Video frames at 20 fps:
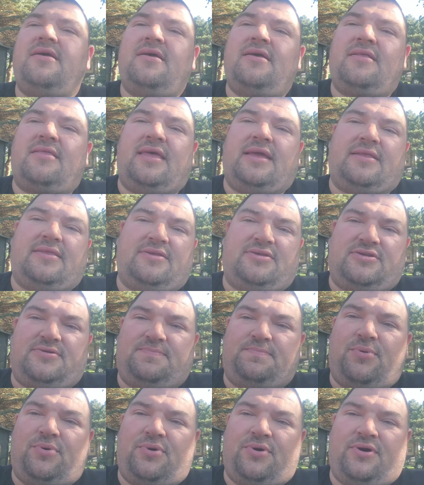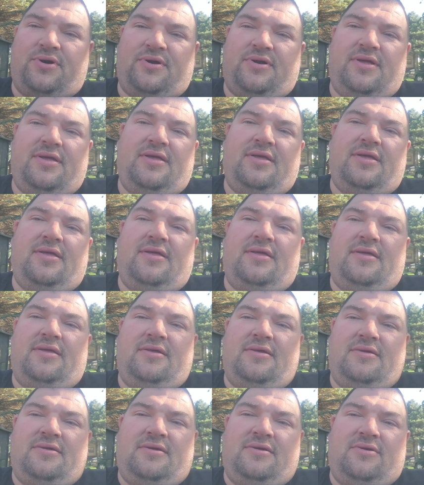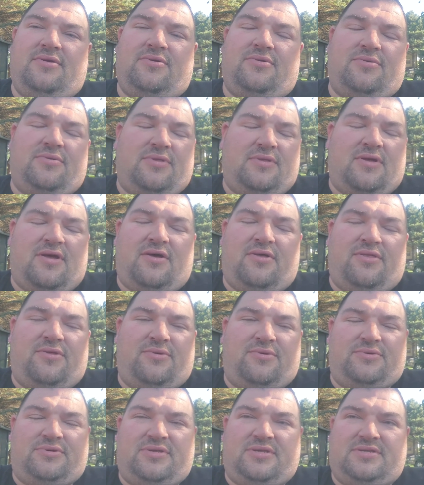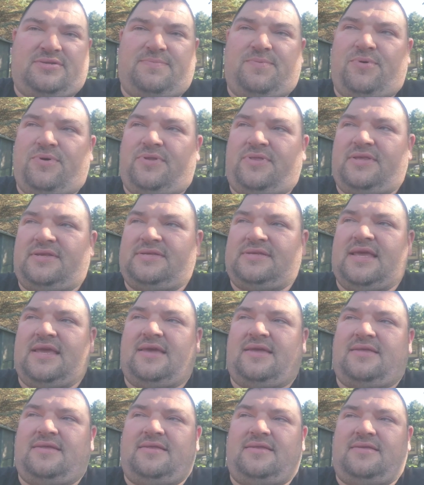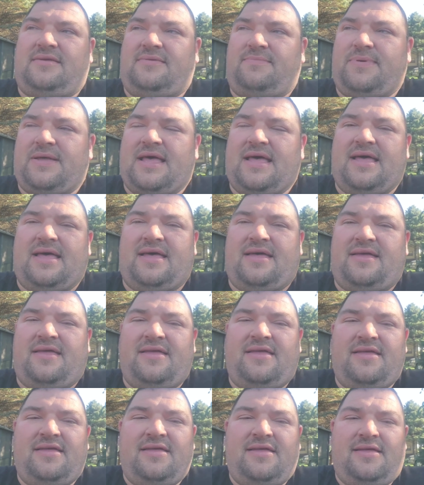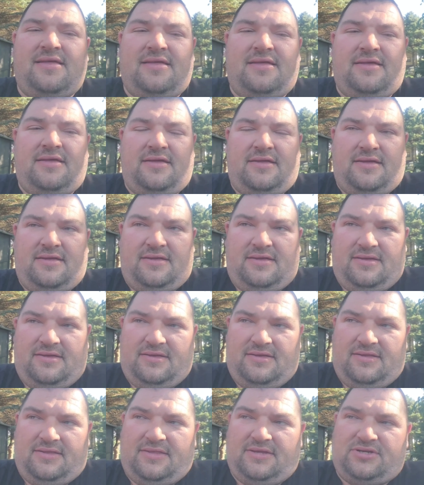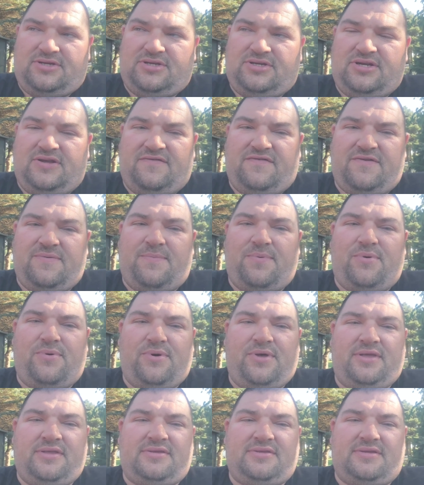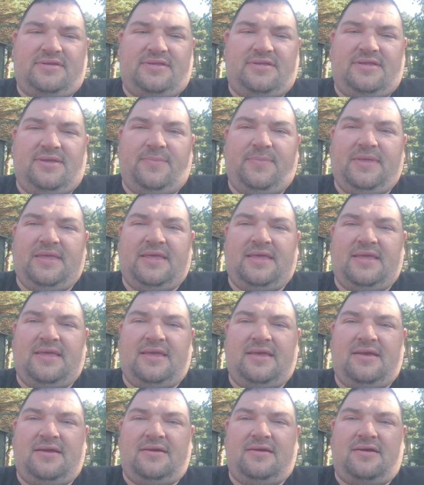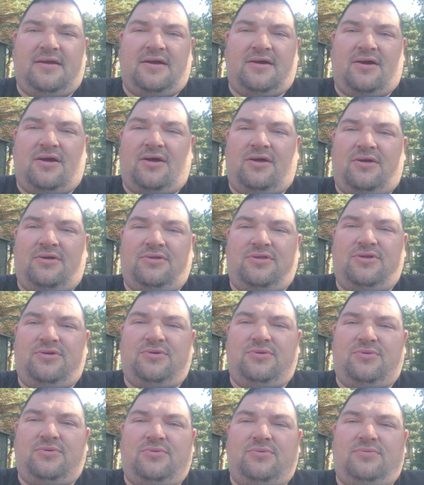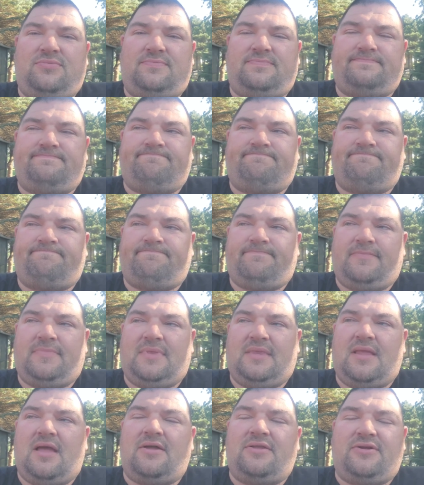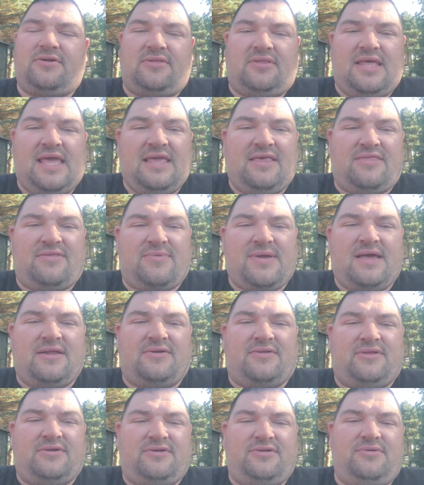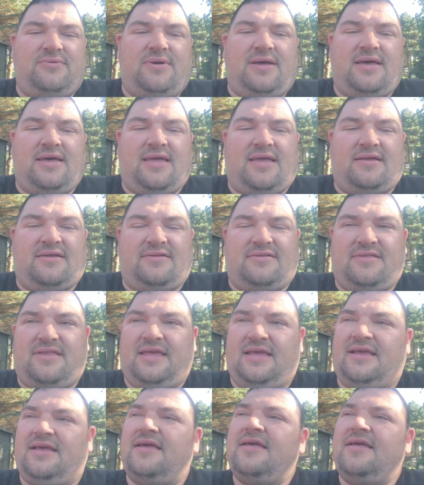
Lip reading: like the Sport, you know, all those, the Sport, the Sand, the Baja. The shift points to me are all too, under light throttle, they're too high. Like